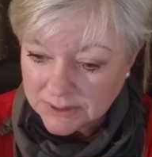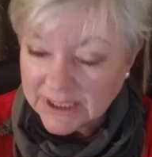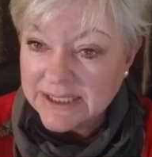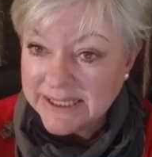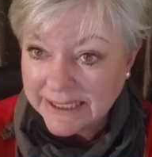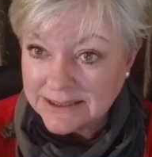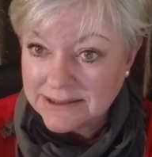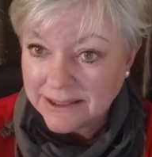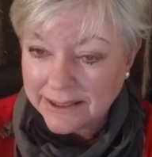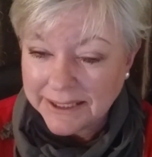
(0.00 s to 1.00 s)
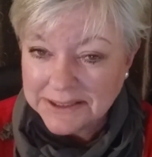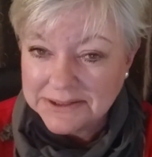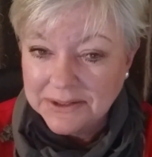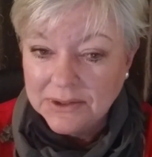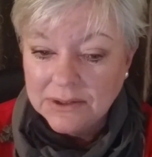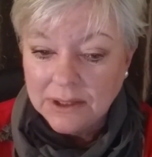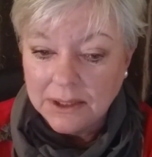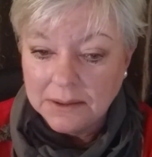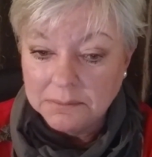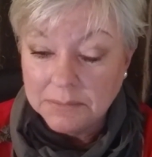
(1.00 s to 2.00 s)
condensed, I guess,
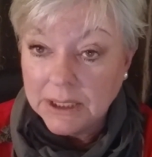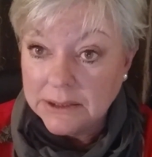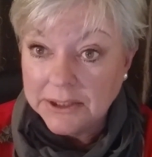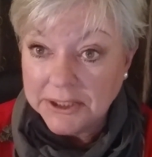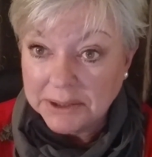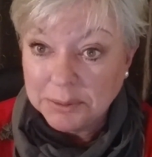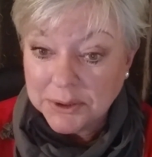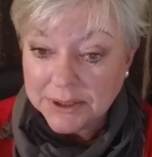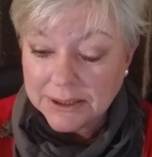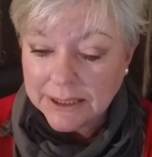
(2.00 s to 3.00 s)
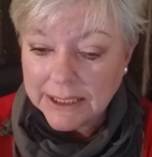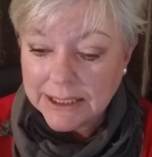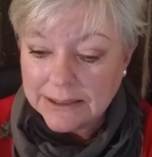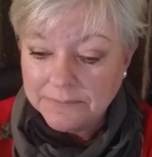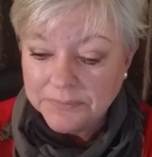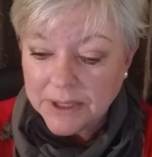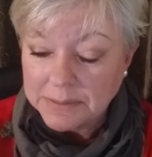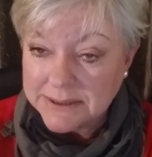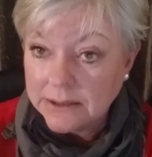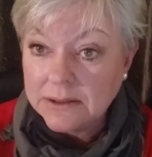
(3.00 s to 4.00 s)
a little ebook, and
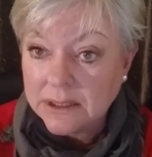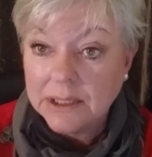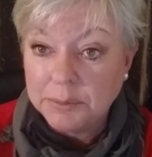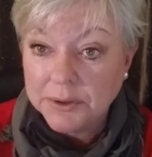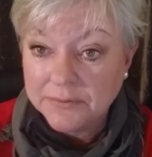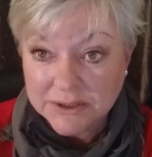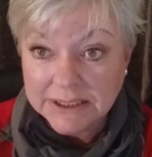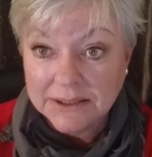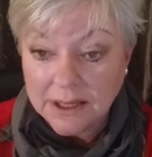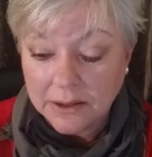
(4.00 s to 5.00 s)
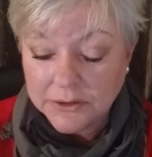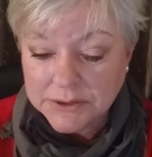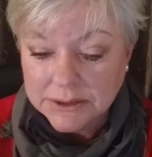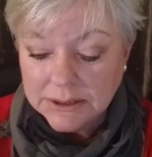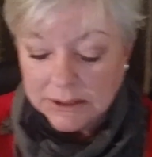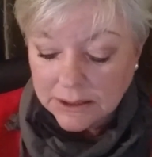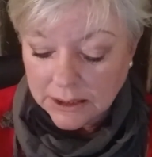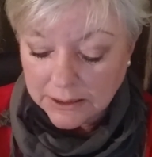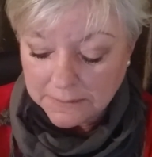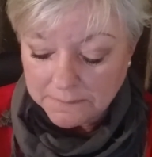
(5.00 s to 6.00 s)
I'm selling the ebook for $10.
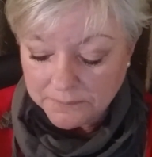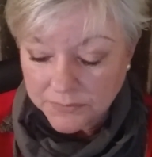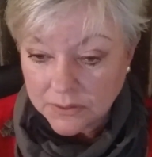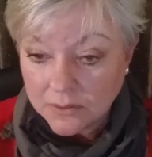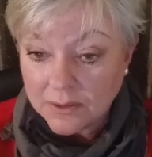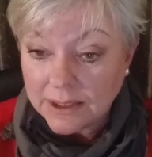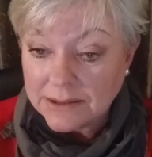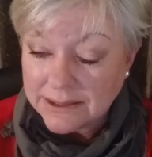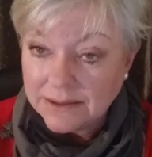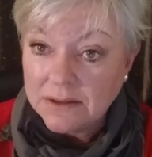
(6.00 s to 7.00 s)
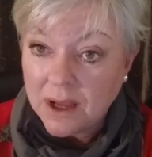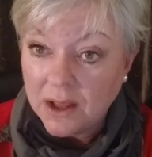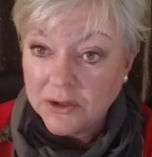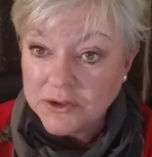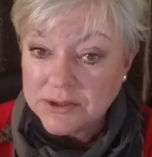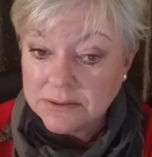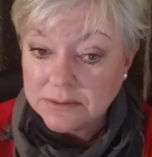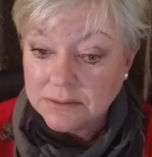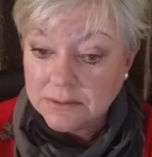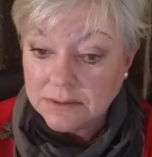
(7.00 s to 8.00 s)
$10,
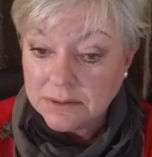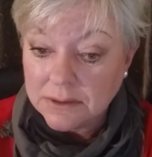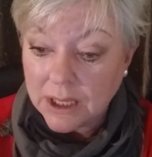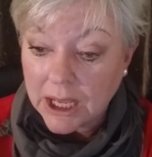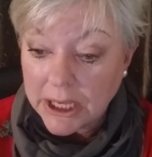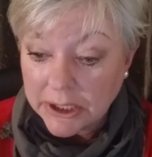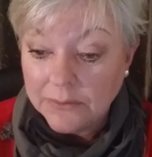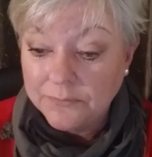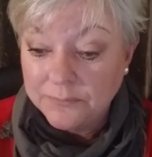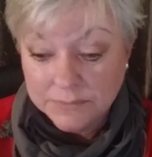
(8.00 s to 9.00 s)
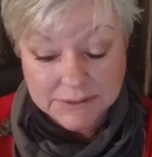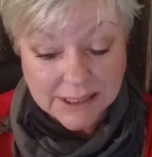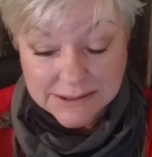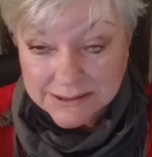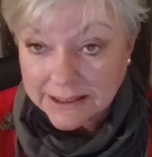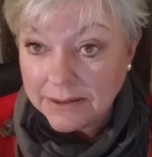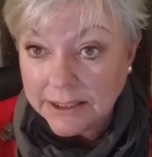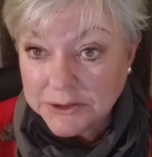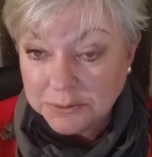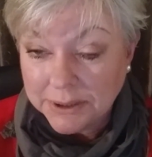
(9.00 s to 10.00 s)
I hope, doesn't sound
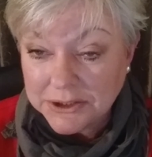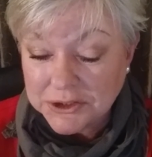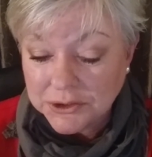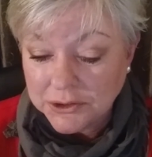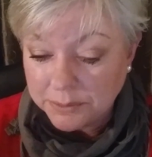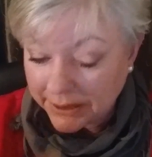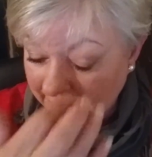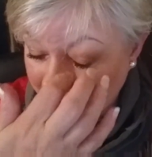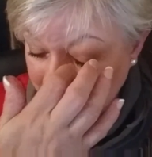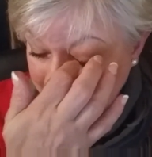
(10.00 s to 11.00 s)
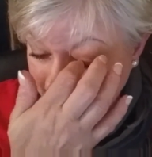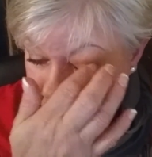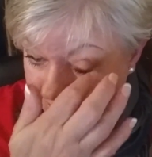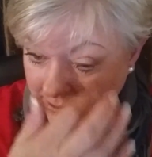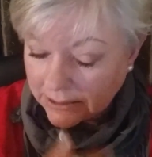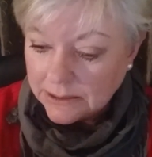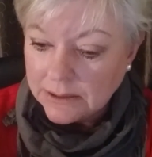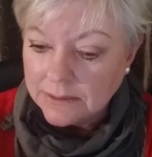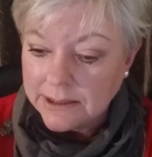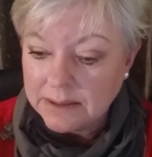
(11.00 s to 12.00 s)
like too much to you, but if it does,
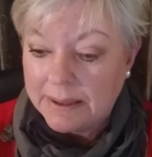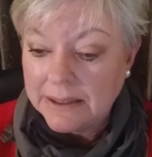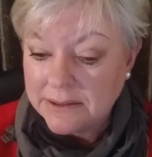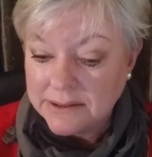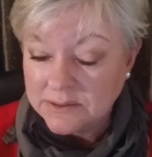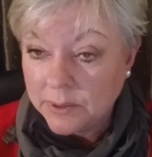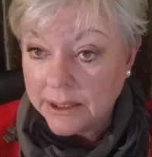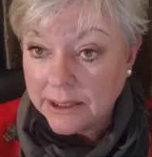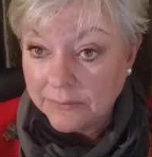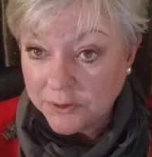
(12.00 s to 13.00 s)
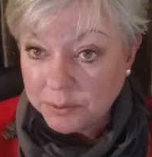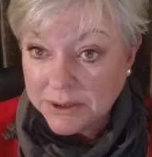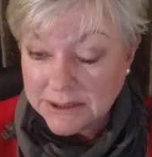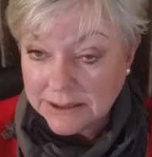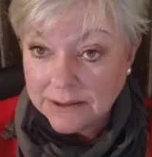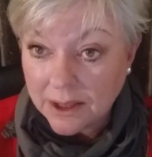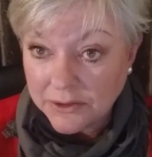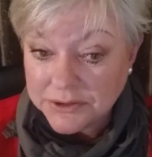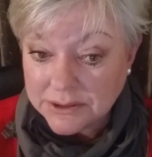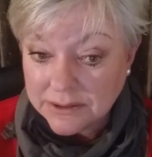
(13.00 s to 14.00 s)
think about it this way. If you put
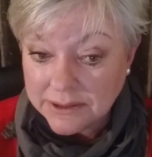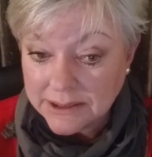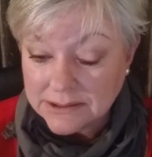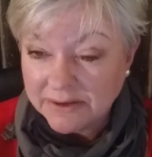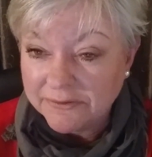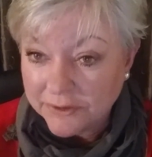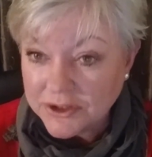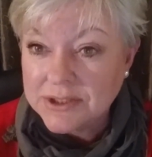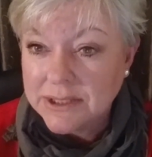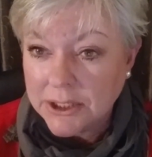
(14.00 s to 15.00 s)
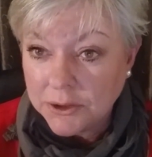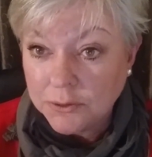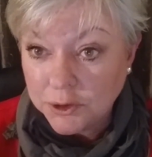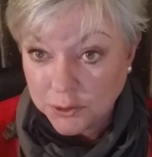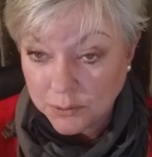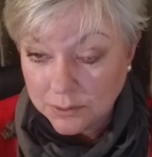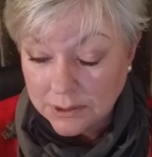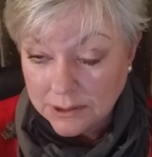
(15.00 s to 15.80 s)
$10 into this, the first thing you do